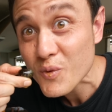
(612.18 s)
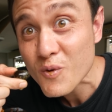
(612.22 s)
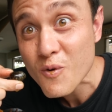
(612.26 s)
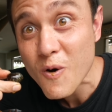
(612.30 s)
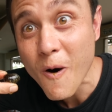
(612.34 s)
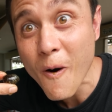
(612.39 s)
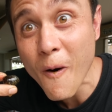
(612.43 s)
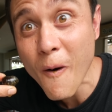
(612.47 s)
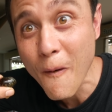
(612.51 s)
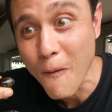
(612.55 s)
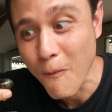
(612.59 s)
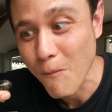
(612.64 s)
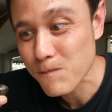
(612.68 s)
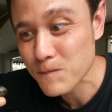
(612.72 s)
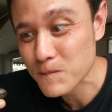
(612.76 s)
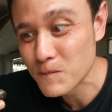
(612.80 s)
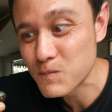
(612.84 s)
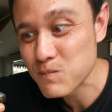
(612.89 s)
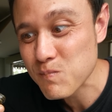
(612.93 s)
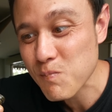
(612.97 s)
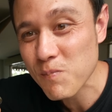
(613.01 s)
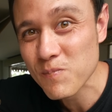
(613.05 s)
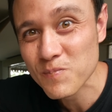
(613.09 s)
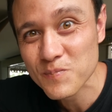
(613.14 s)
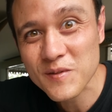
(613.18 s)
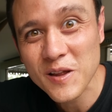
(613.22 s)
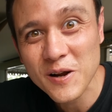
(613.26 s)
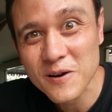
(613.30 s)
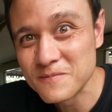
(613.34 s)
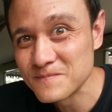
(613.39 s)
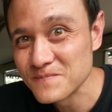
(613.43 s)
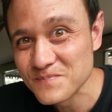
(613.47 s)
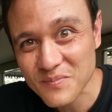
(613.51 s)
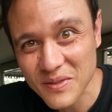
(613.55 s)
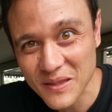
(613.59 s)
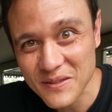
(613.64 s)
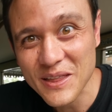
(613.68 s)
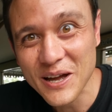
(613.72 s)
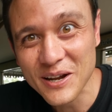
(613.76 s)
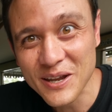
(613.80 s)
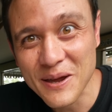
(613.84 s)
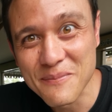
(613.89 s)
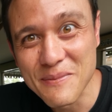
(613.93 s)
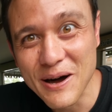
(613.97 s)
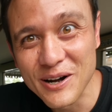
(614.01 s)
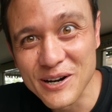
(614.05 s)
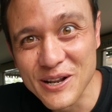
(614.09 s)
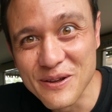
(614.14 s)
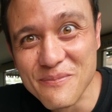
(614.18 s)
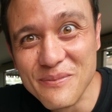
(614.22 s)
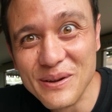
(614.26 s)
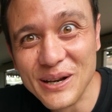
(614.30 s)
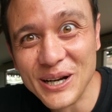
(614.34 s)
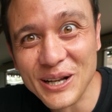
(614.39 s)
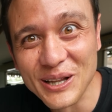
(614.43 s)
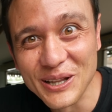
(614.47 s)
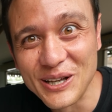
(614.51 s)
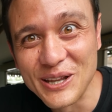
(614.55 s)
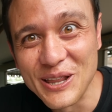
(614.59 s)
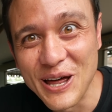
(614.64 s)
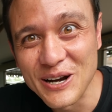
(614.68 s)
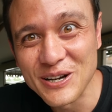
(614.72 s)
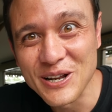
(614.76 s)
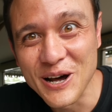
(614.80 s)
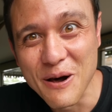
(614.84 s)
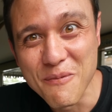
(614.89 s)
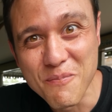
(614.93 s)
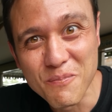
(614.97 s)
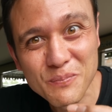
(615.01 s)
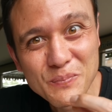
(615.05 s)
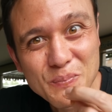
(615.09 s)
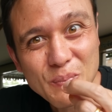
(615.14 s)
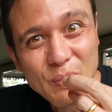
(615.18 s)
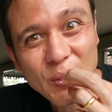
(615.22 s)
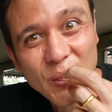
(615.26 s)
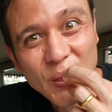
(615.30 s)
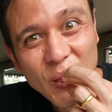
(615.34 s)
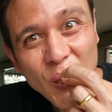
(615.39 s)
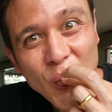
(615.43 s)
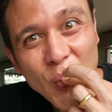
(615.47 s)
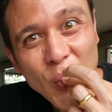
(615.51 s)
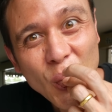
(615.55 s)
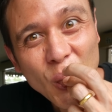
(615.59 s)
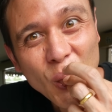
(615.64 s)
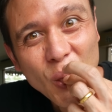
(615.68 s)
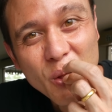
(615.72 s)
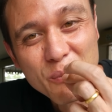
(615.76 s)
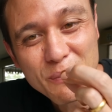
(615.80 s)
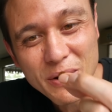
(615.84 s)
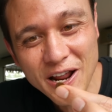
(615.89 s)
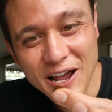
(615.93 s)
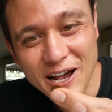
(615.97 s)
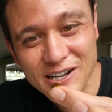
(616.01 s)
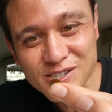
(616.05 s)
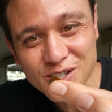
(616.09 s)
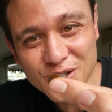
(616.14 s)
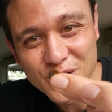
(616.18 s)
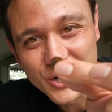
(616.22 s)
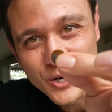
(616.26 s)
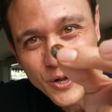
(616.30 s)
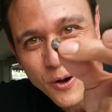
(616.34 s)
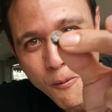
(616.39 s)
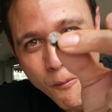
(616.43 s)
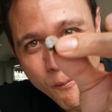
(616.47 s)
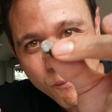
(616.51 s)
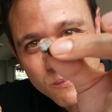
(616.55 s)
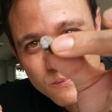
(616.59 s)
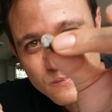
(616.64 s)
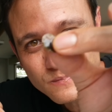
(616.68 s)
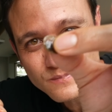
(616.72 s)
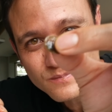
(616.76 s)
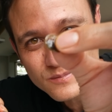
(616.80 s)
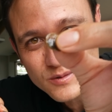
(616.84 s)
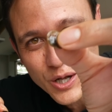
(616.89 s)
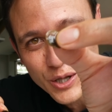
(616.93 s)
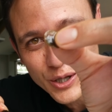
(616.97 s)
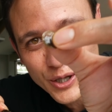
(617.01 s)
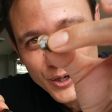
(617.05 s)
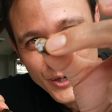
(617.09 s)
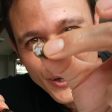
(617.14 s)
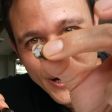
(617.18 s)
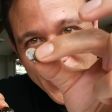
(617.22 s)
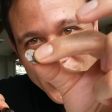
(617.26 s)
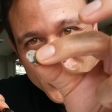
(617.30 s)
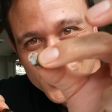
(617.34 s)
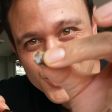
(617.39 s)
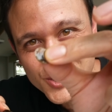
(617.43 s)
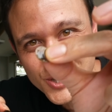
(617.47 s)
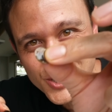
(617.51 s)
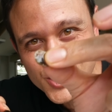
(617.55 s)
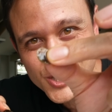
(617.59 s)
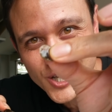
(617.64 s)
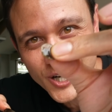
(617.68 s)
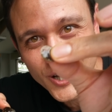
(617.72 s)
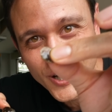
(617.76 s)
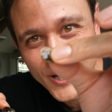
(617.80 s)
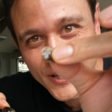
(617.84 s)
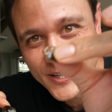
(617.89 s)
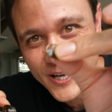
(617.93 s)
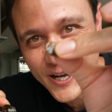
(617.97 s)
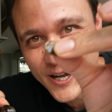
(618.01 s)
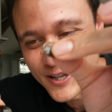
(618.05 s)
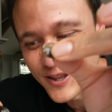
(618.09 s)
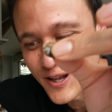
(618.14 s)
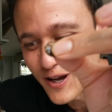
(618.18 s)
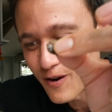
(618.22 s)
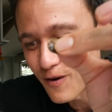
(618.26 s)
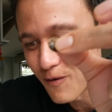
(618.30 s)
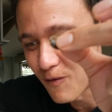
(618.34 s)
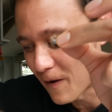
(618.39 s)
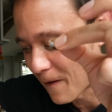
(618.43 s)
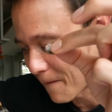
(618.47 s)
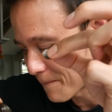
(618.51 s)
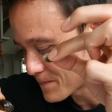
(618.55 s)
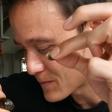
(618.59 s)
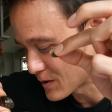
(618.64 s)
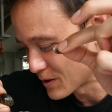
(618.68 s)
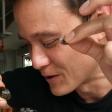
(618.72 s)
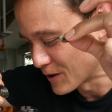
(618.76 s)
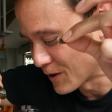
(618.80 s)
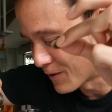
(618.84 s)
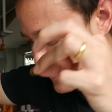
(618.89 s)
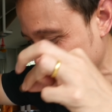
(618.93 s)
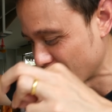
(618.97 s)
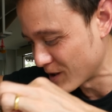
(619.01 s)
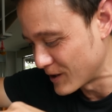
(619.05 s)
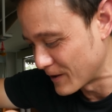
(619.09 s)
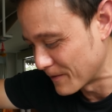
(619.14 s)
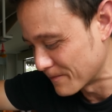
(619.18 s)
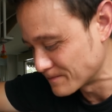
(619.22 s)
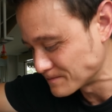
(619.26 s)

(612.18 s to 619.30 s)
Oh, that came out immediately that time. But it has a little extra shell on the end that you don't want to eat.